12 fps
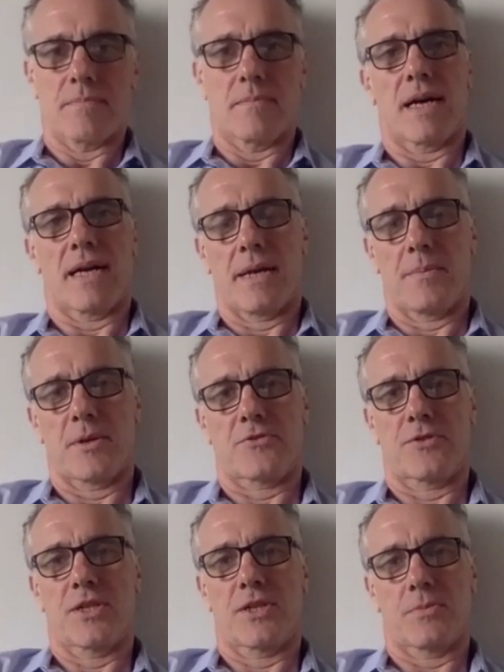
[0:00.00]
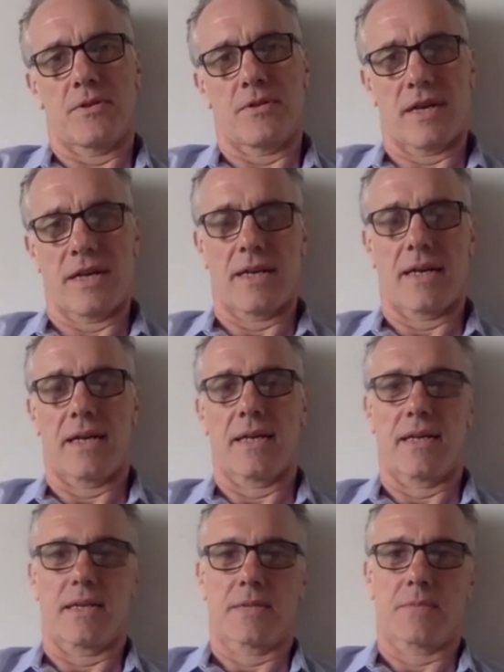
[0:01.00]
My name is Richard Murray and
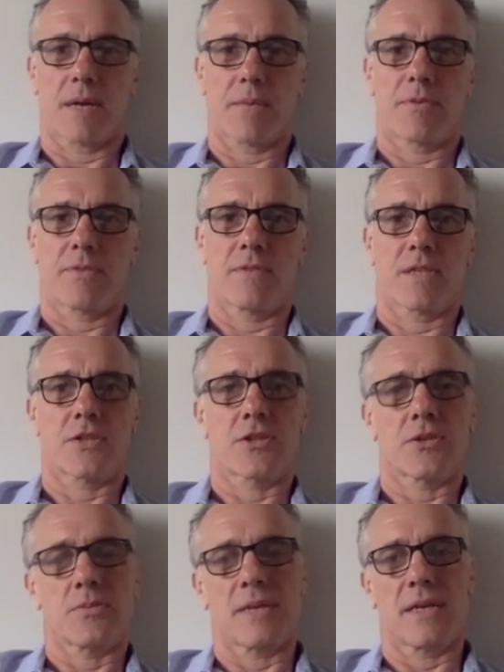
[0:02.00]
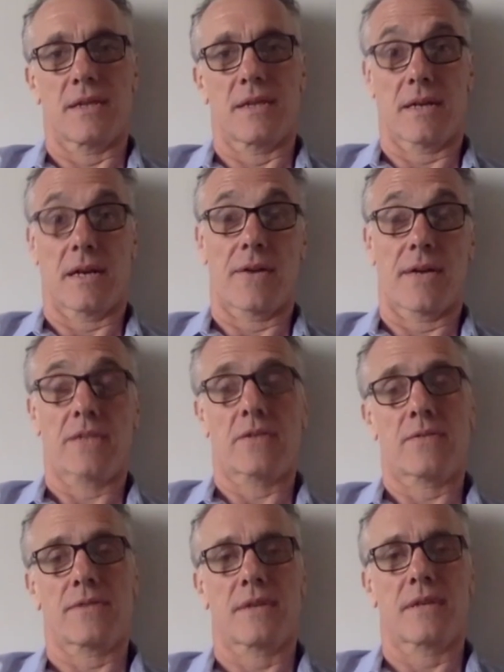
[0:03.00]
it is my privilege to be the Director
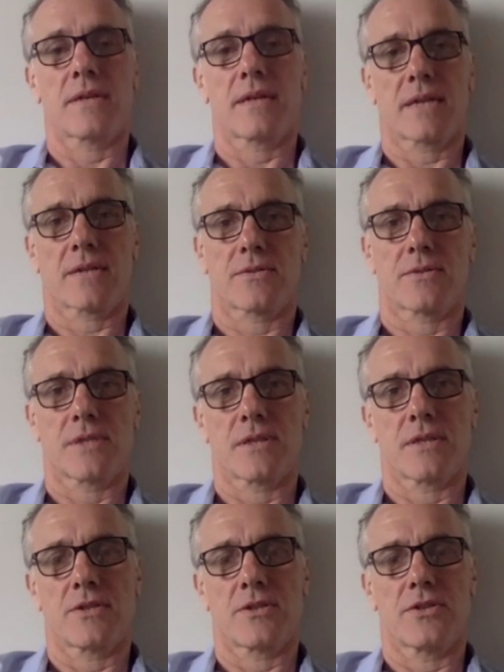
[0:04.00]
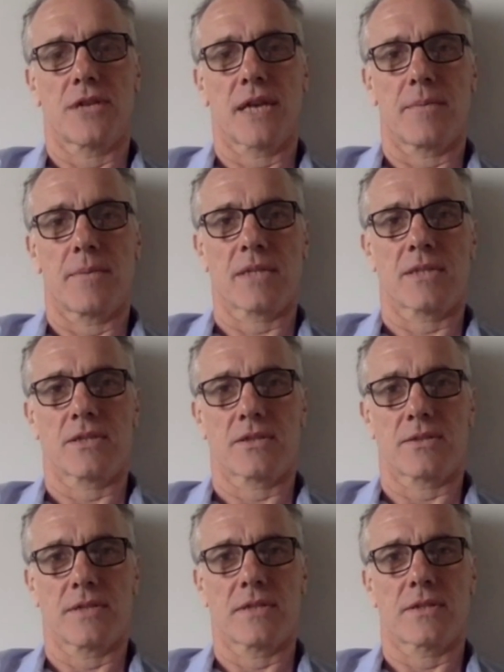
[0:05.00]
of the Cancer Research UK
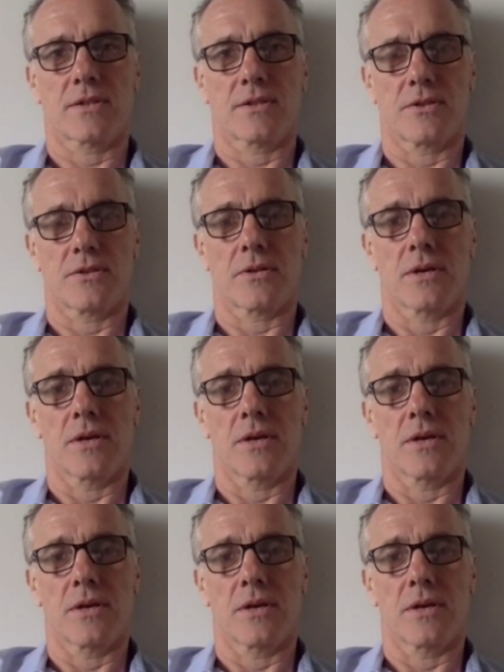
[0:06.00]
Manchester Institute.